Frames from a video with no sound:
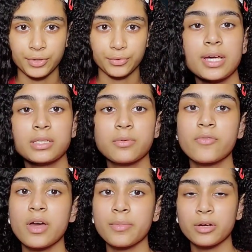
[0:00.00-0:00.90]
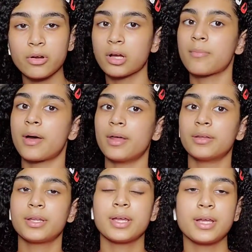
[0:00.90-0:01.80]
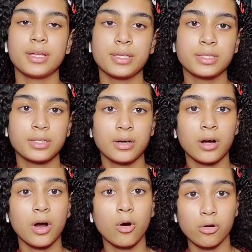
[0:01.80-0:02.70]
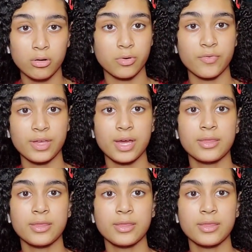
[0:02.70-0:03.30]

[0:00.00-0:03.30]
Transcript: The next movie I'm going to recommend is a horror movie,